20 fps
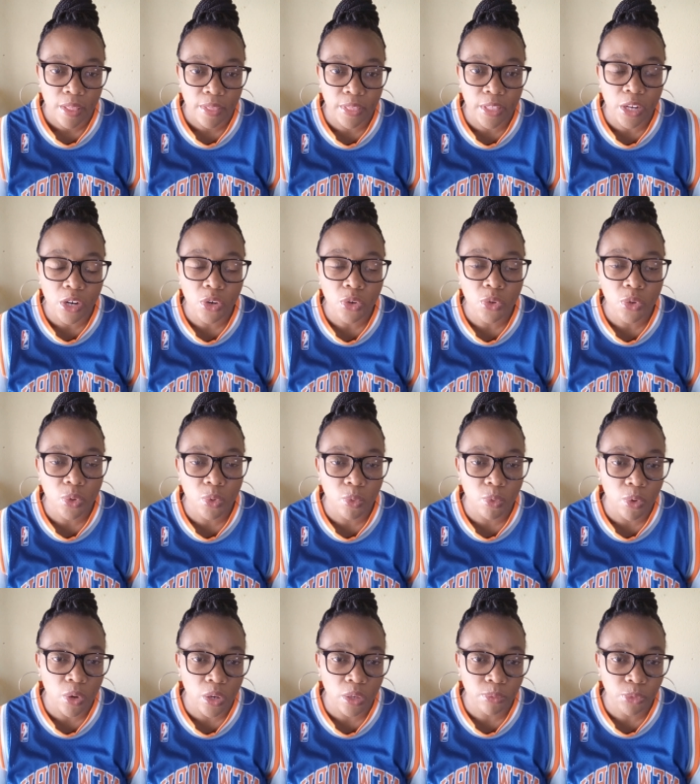the
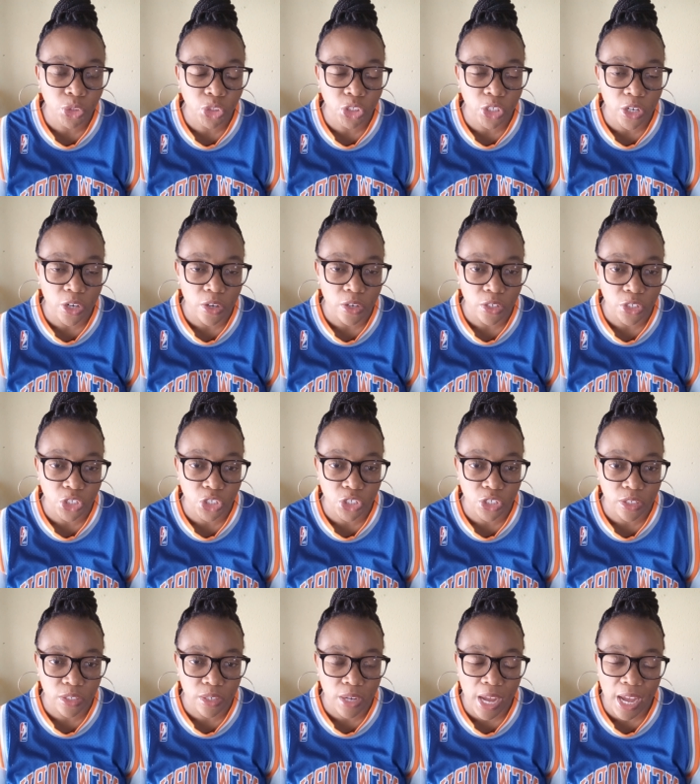lukewarm
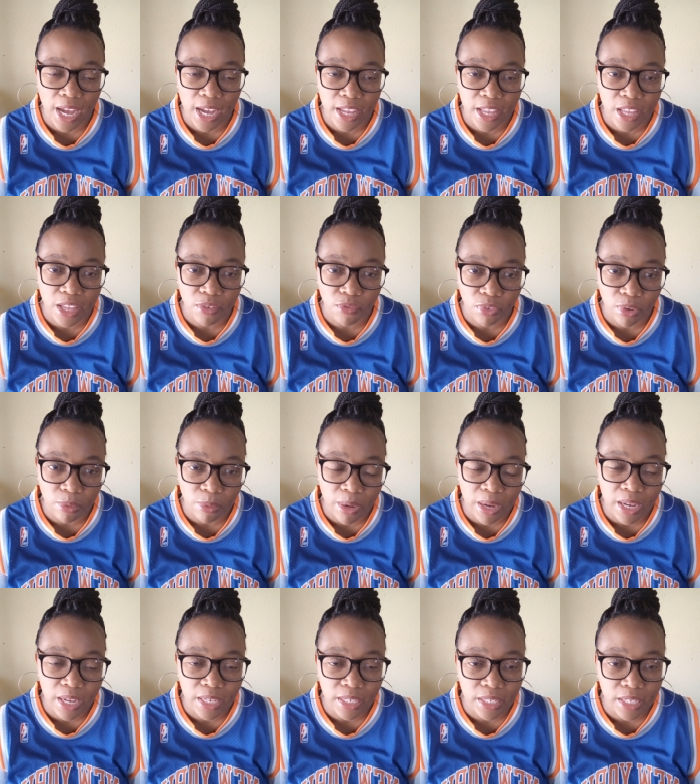church. Hi
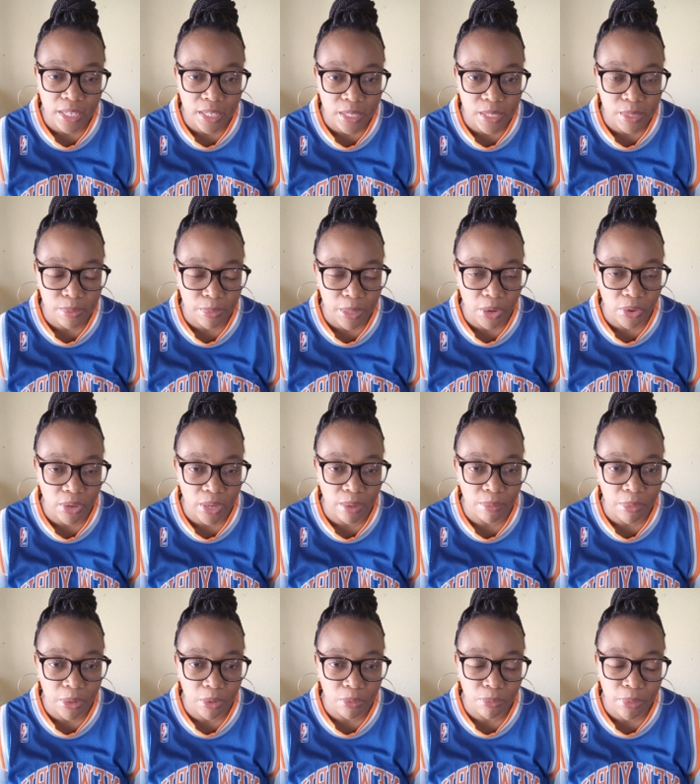everyone, it's Maria
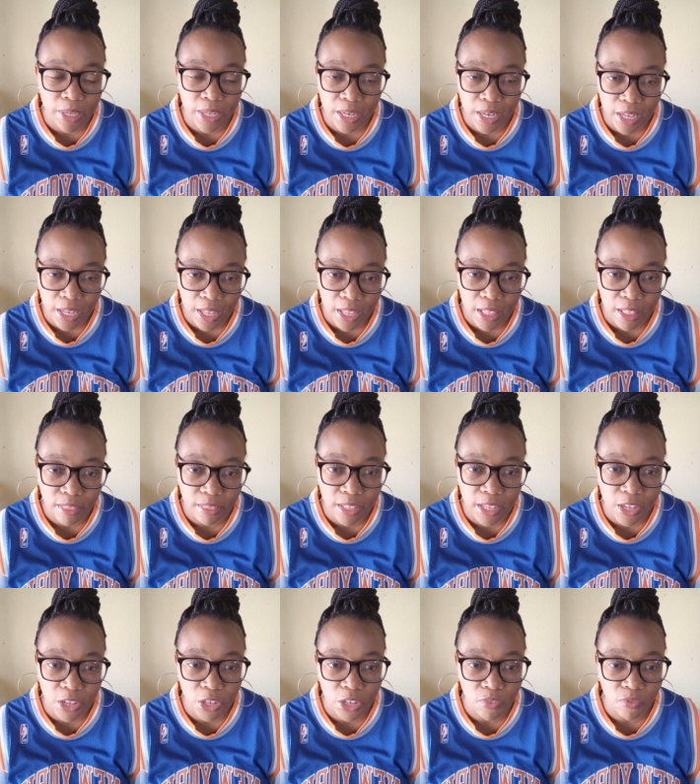Maumela.
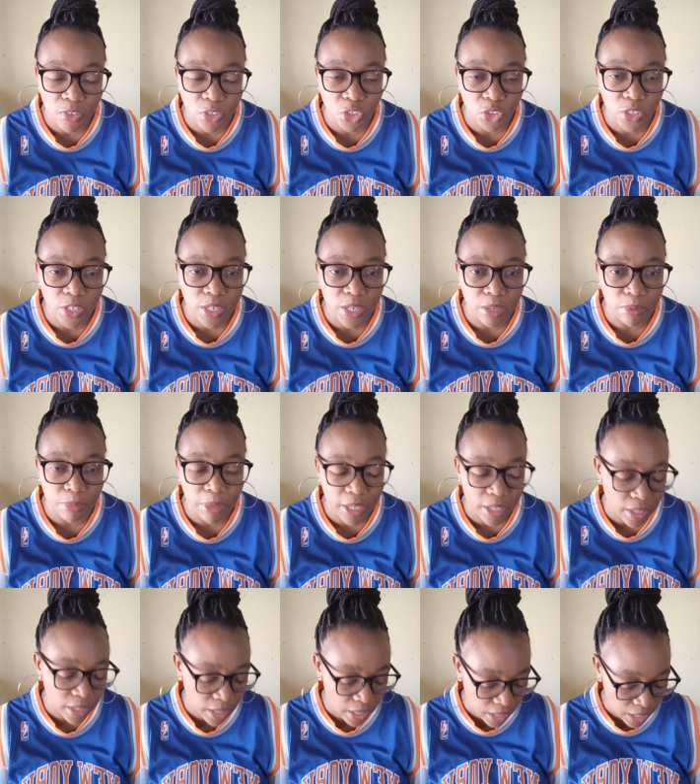Thank you for joining
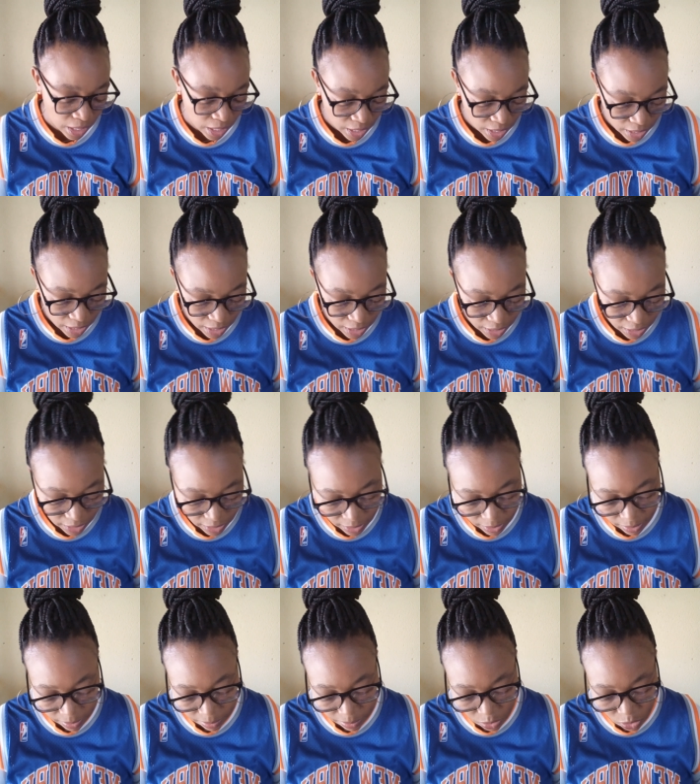me.
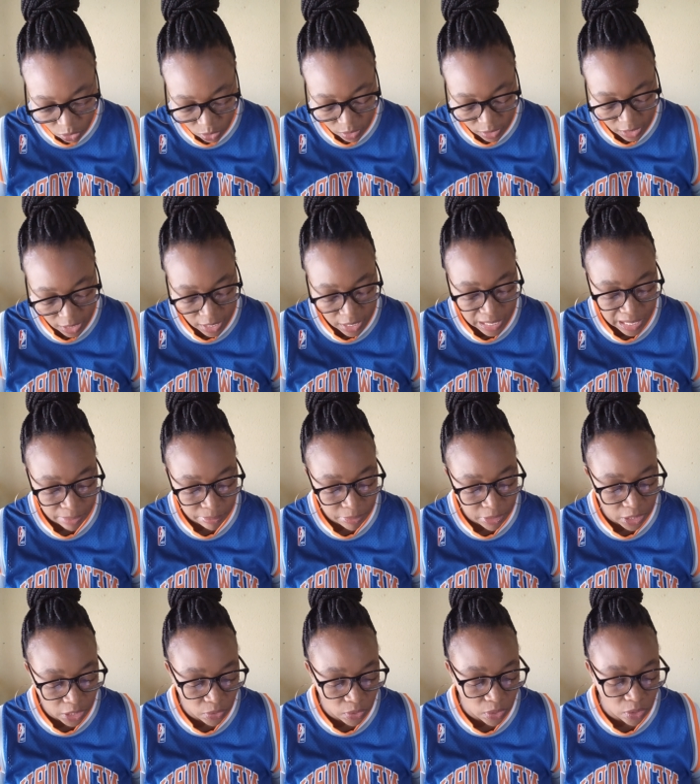Um, today I'm
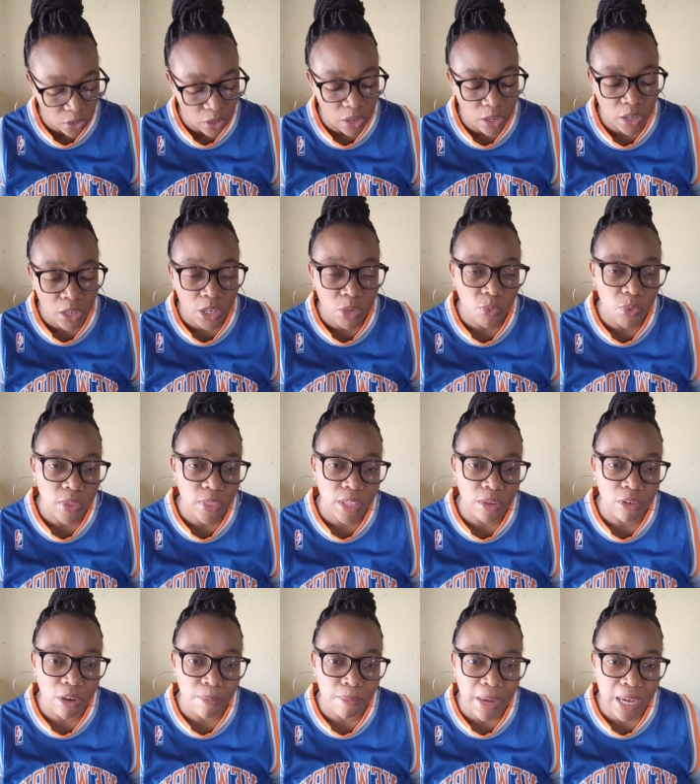carrying on with
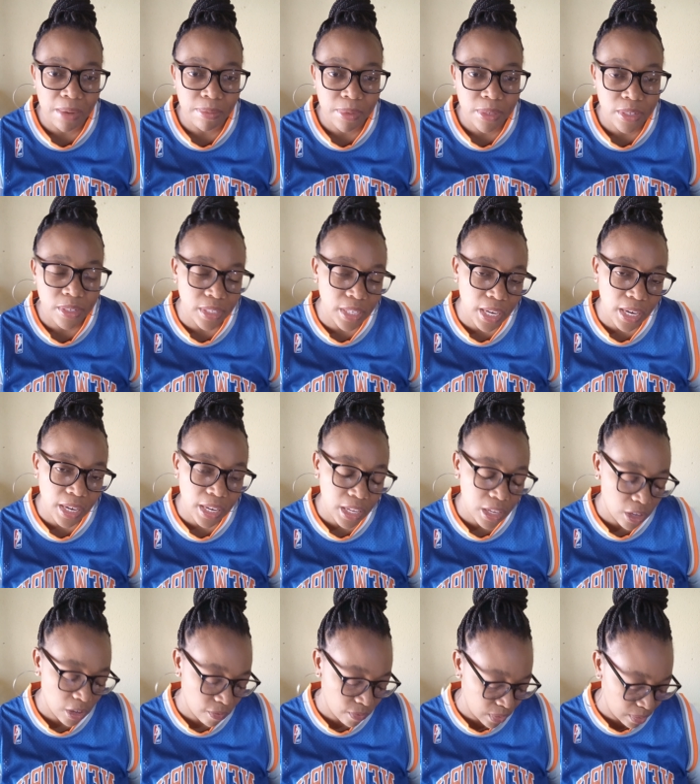our Bible
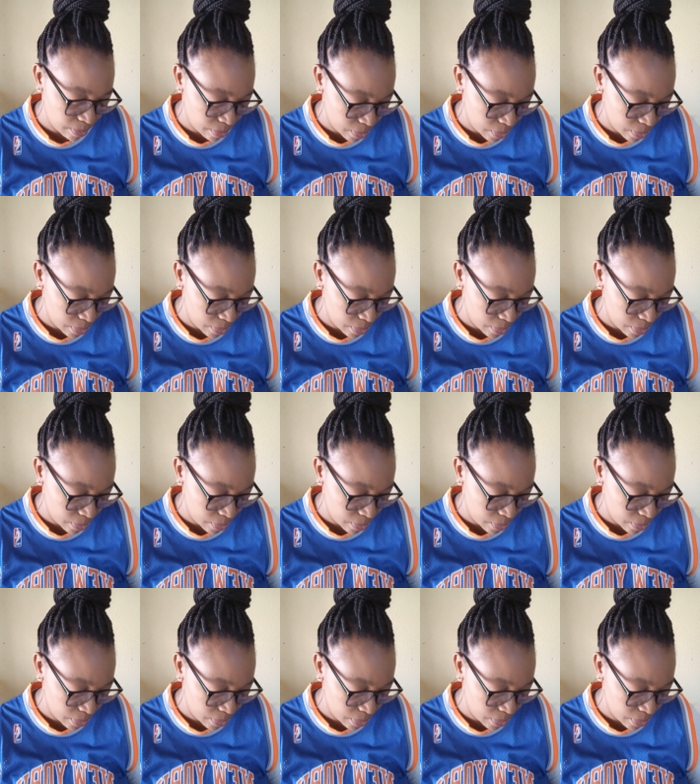study of the